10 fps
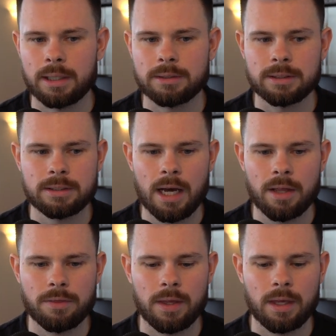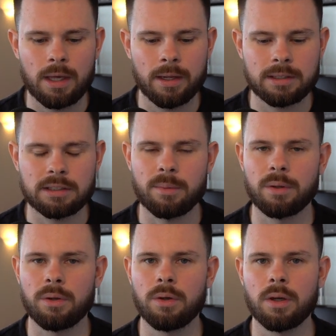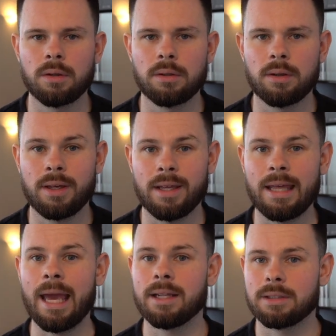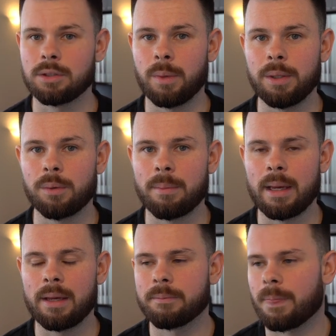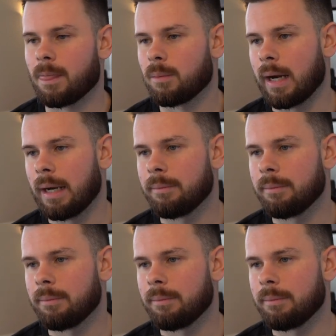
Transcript: to start thinking like someone who can get to where you want to be, right,